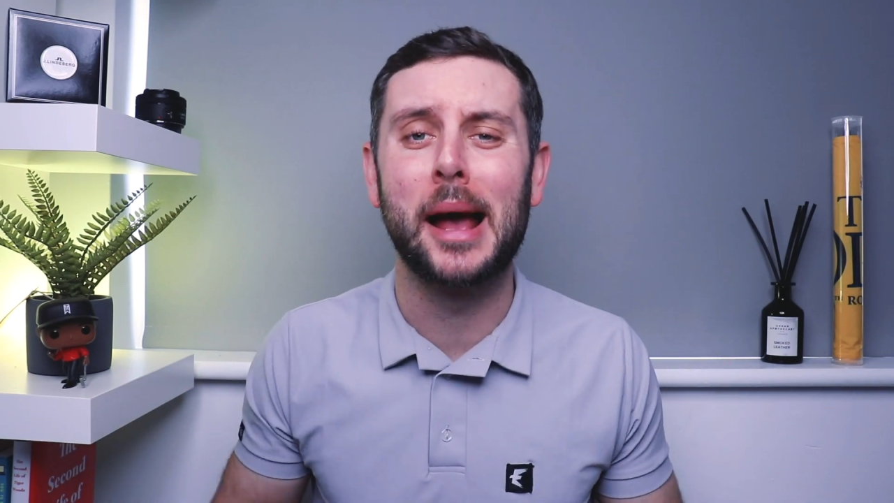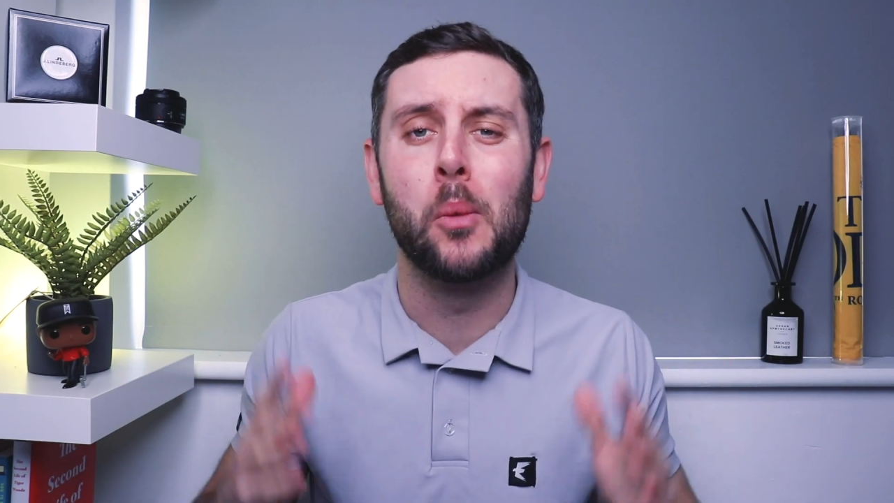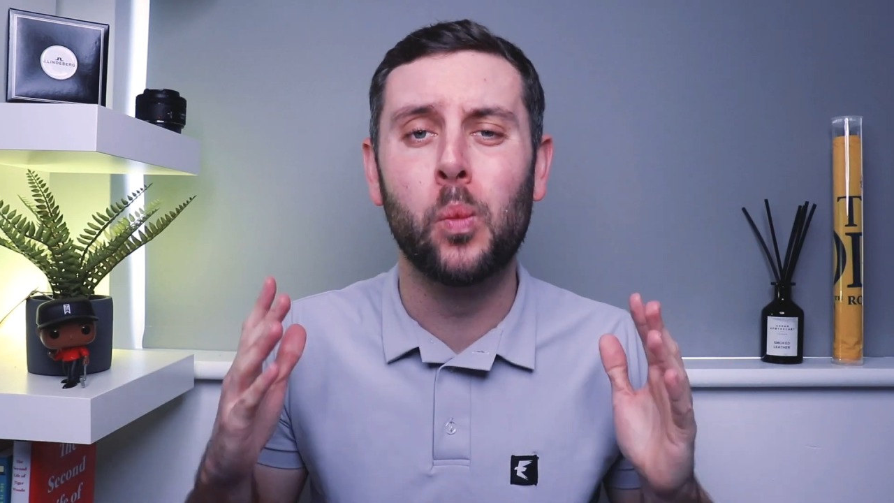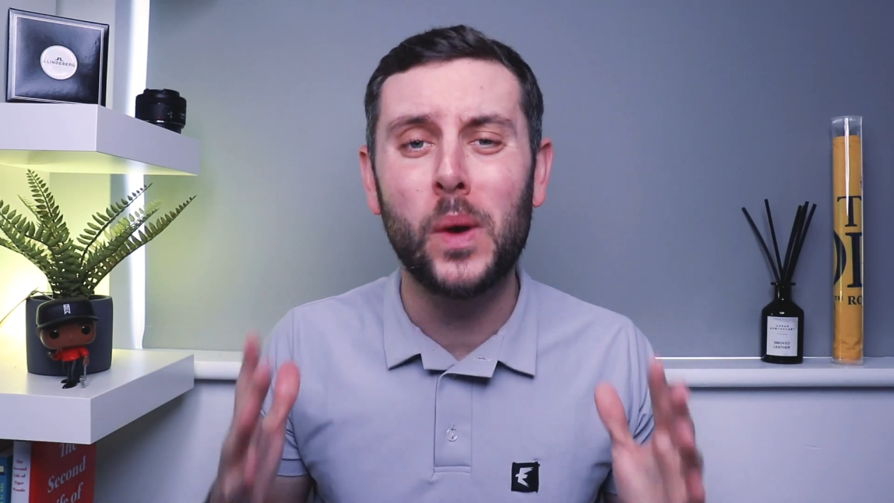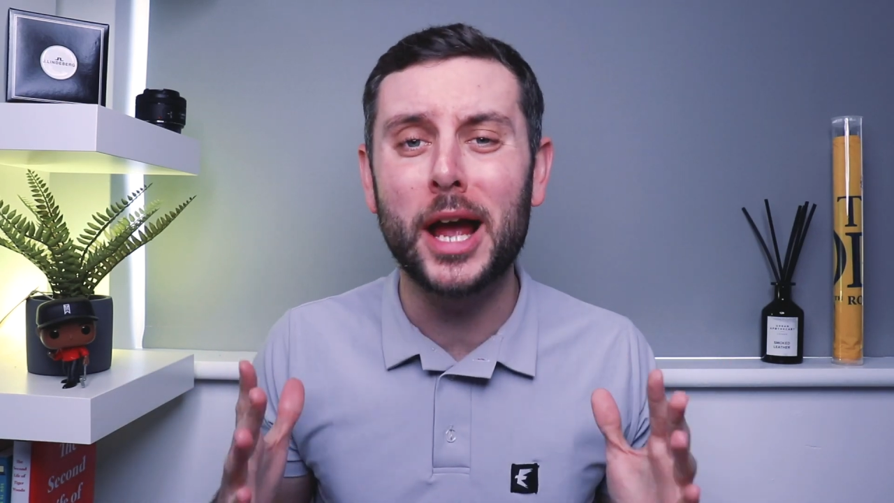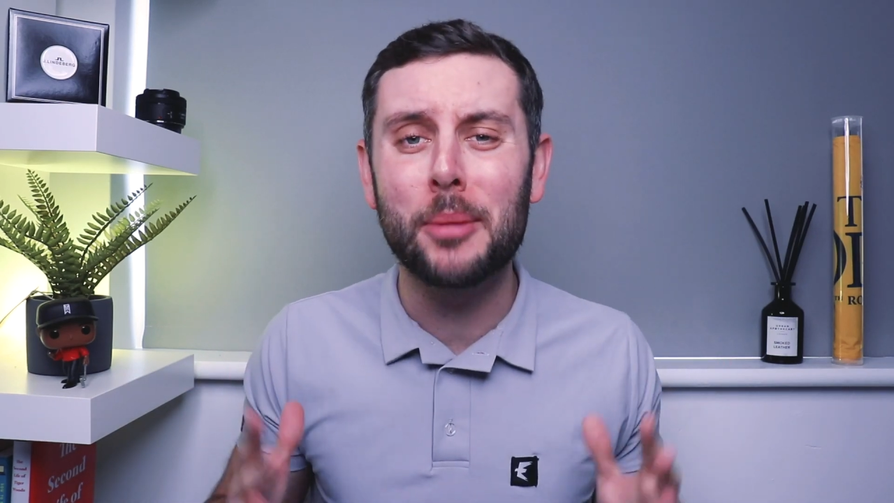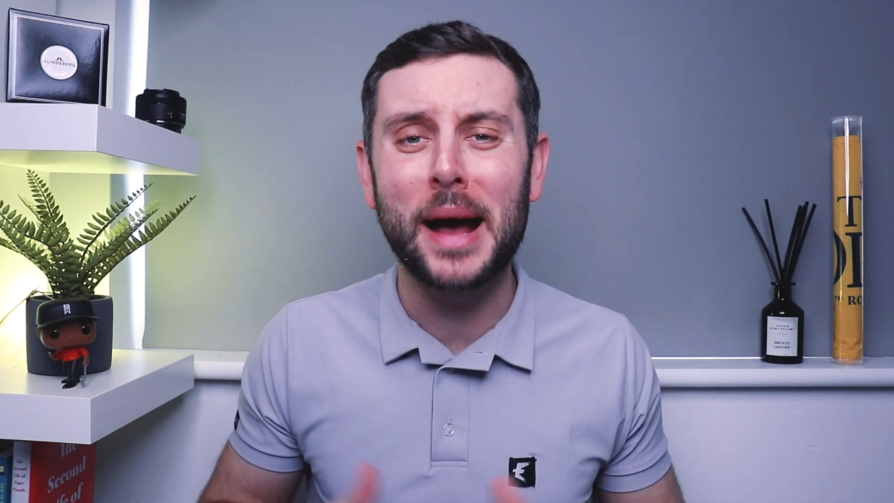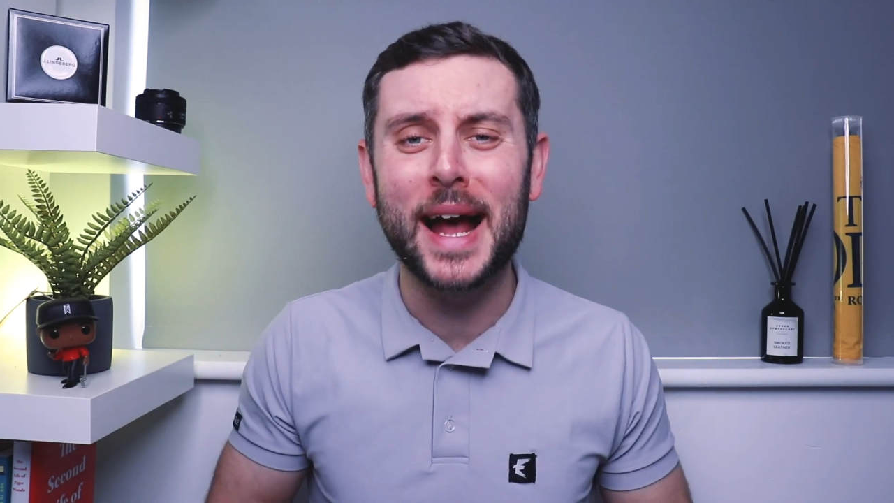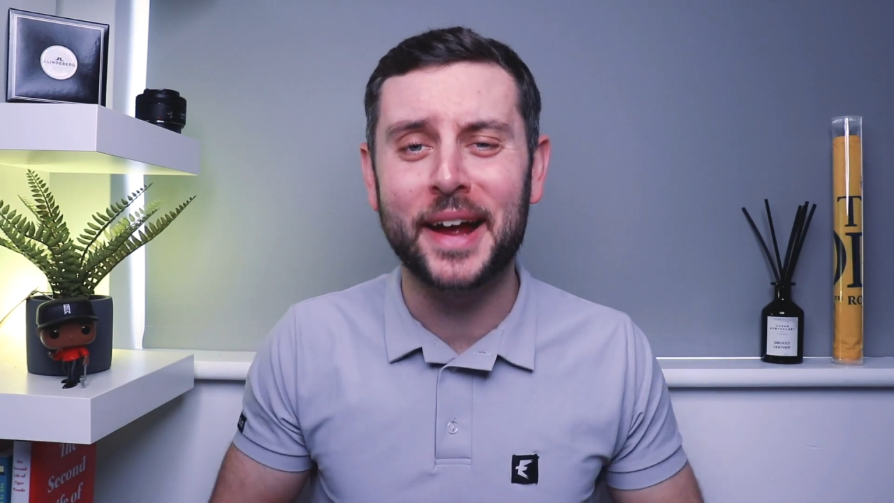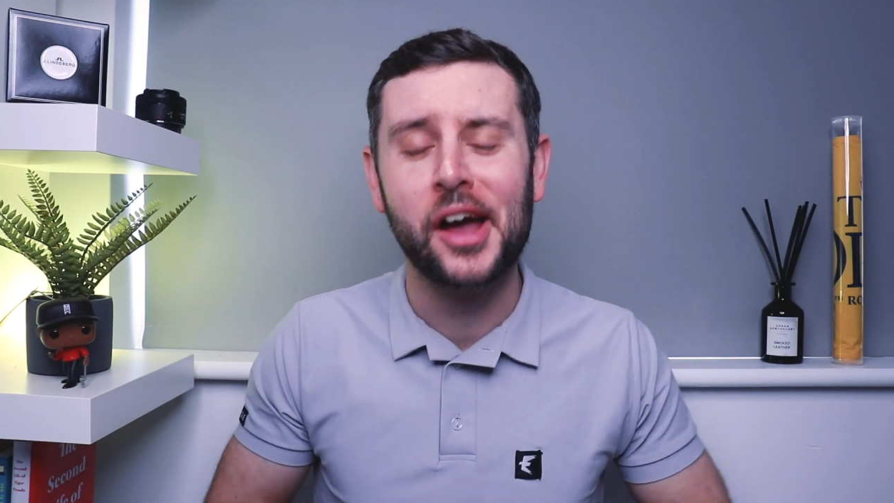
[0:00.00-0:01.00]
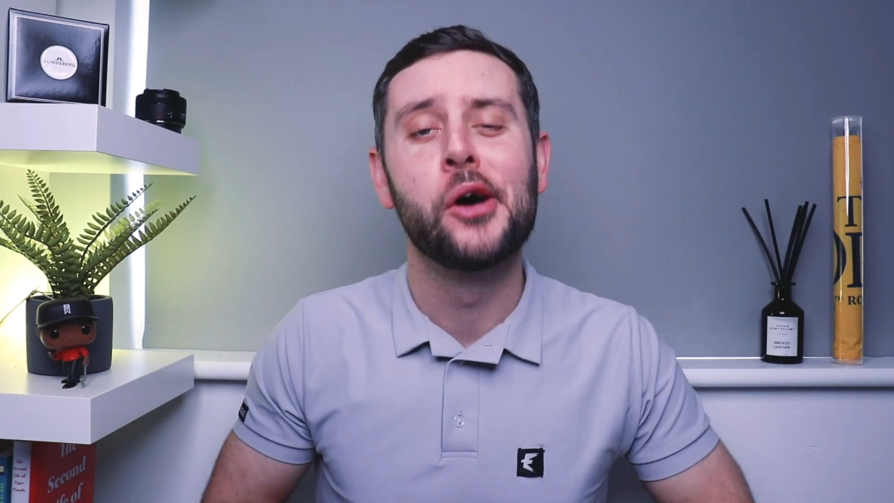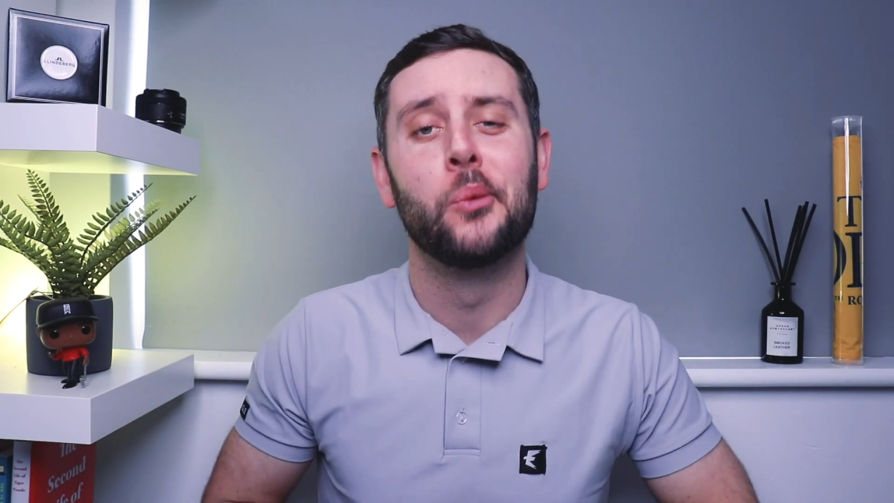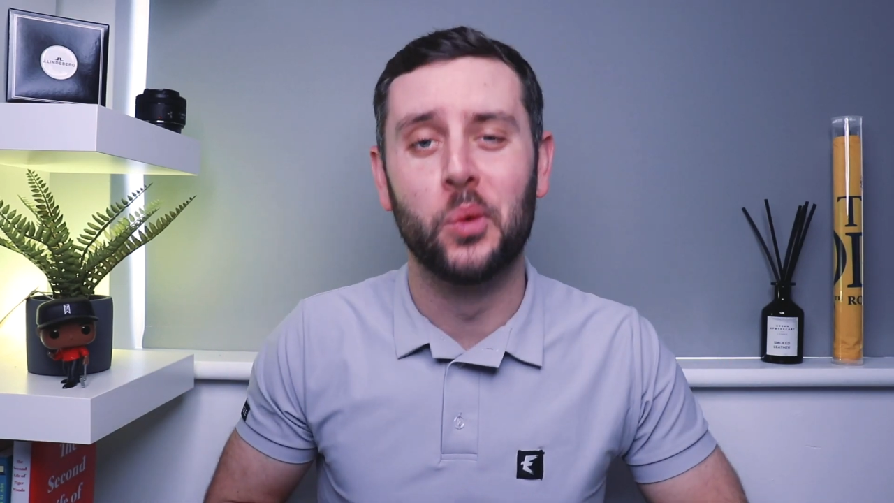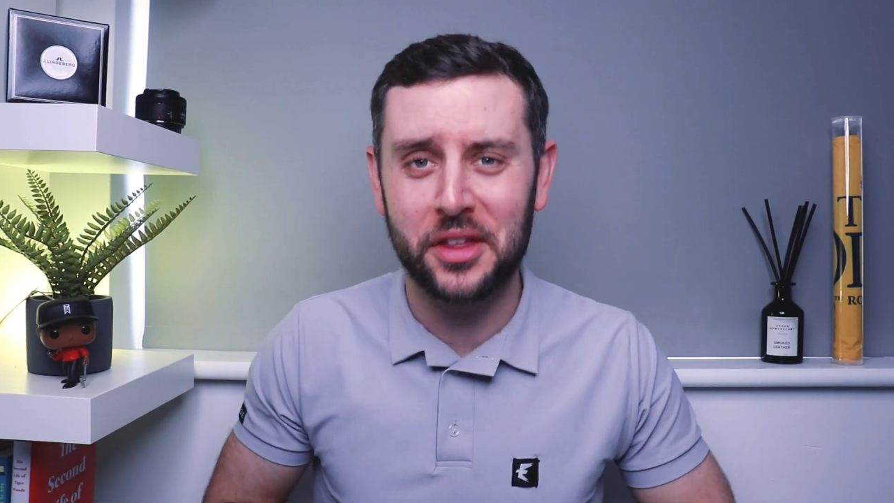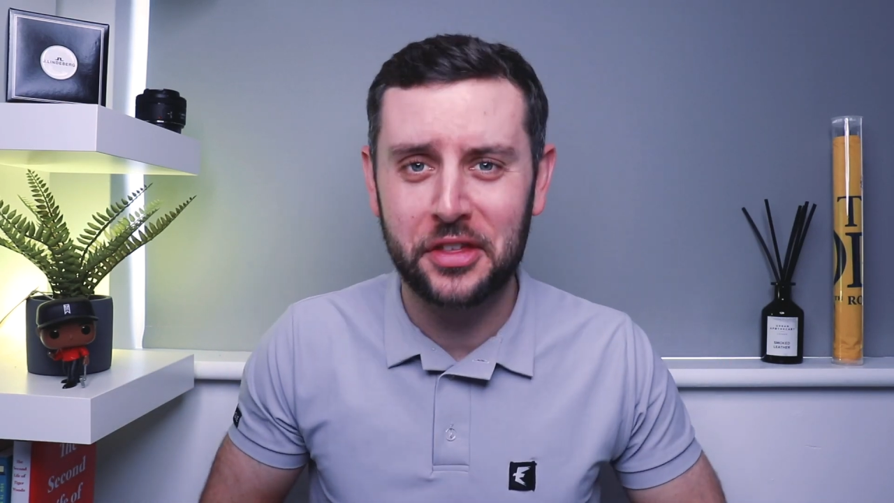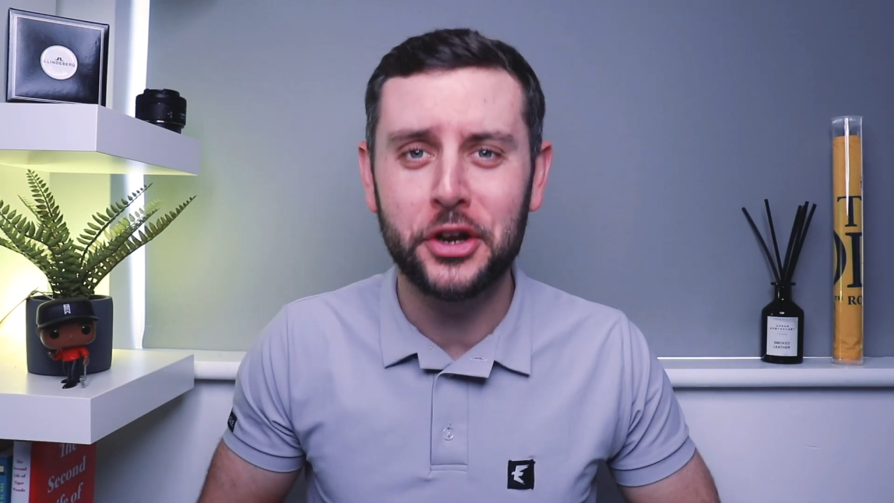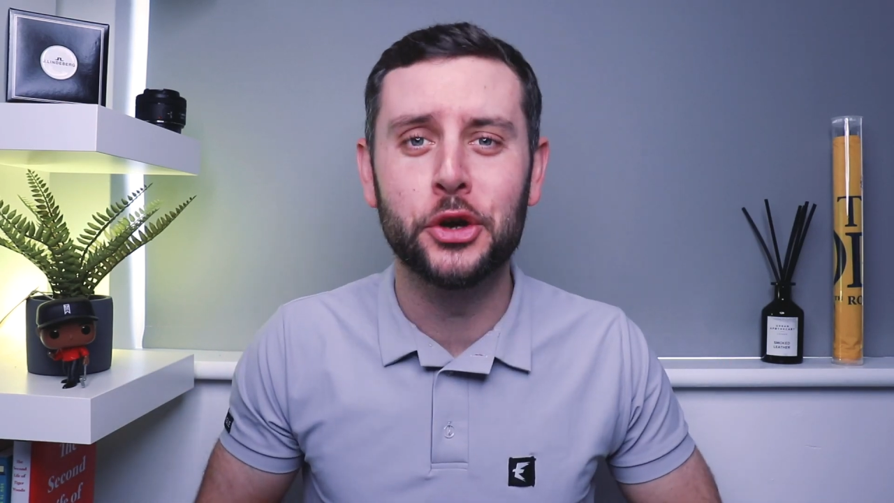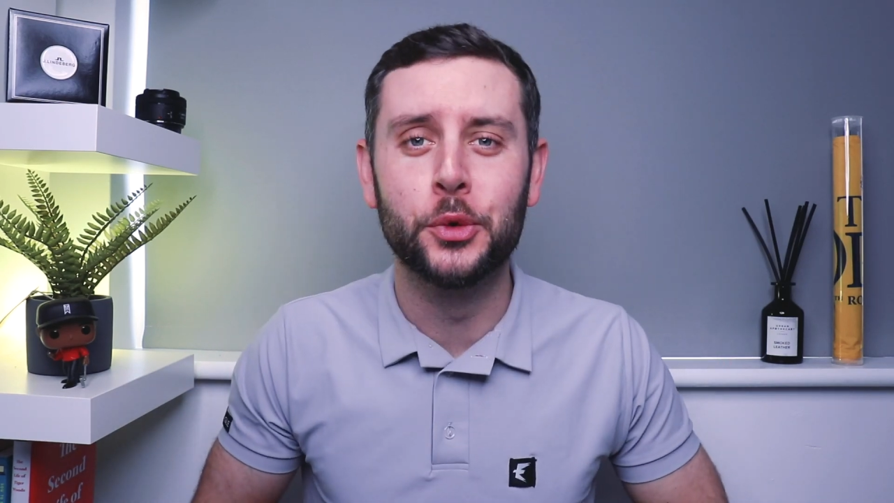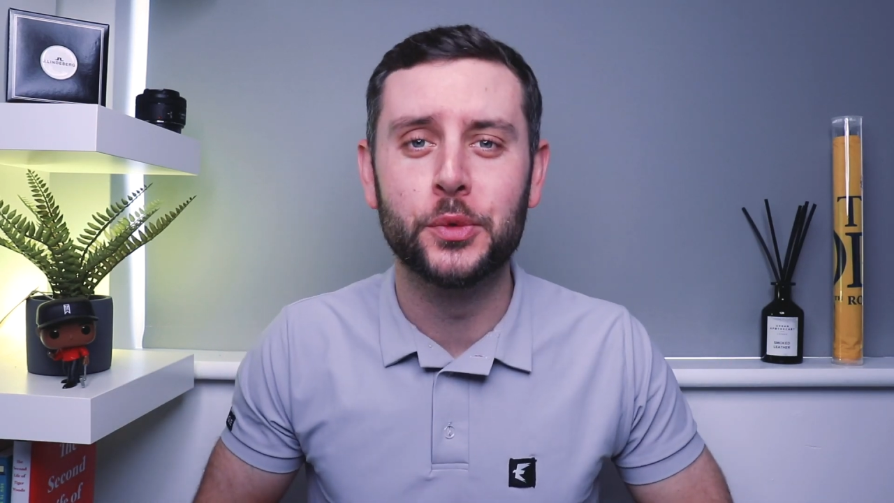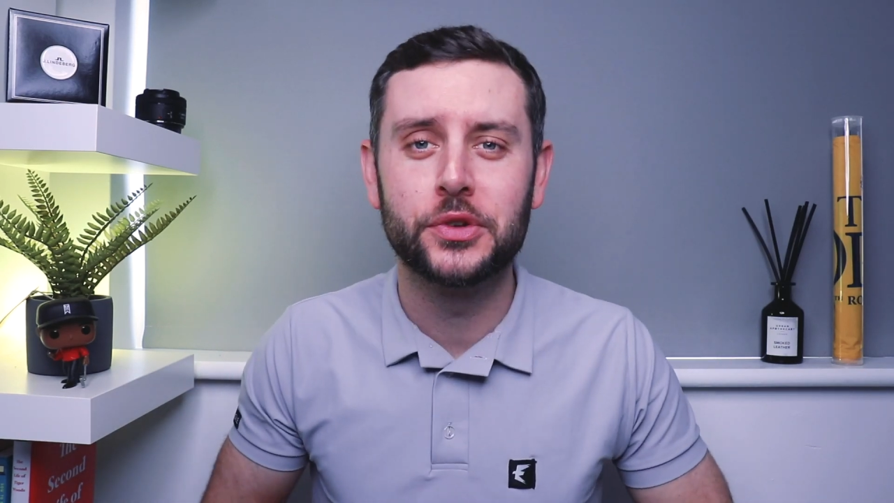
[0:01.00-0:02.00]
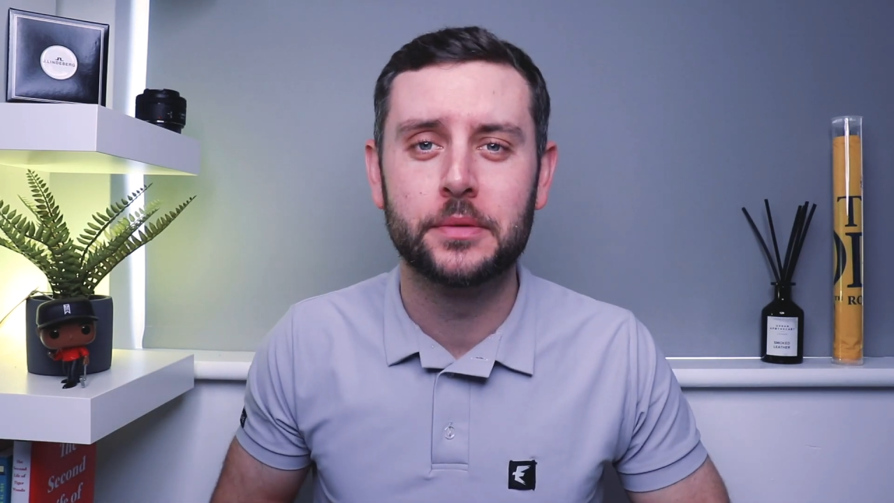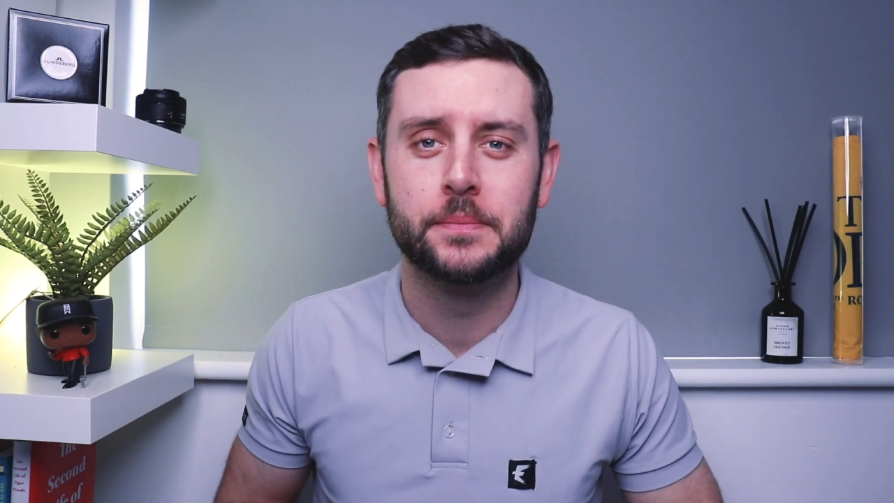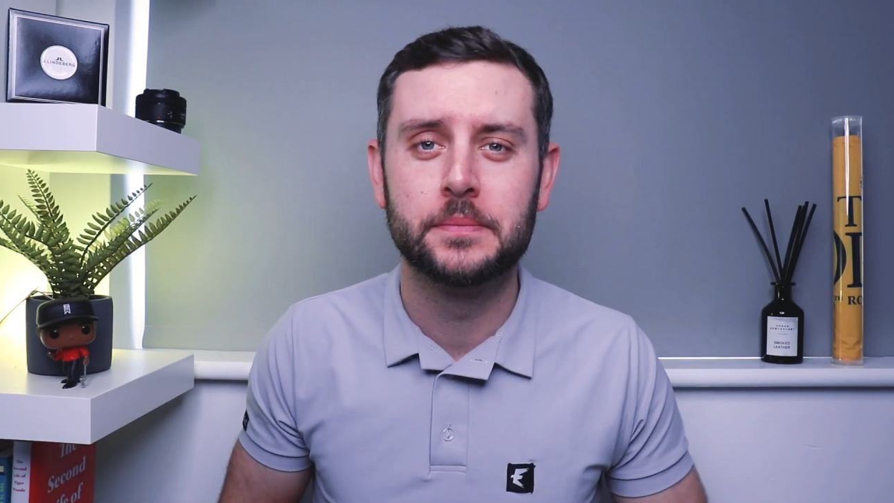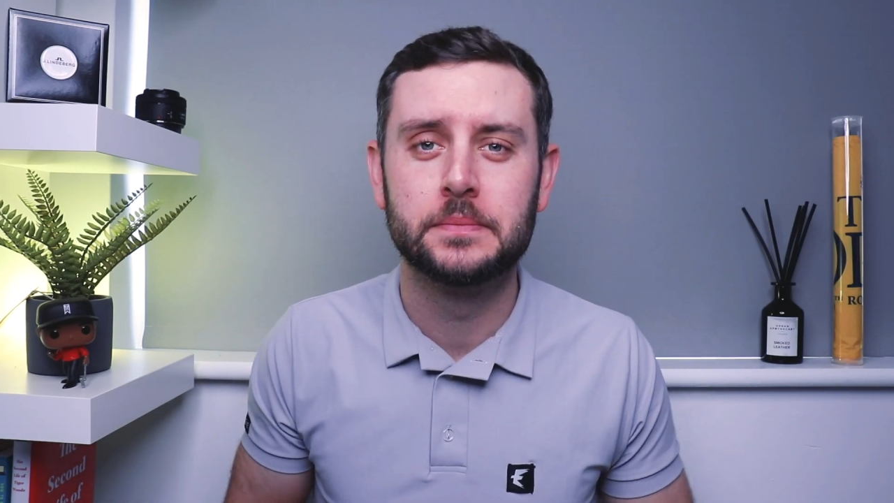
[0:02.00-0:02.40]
We are back with the news.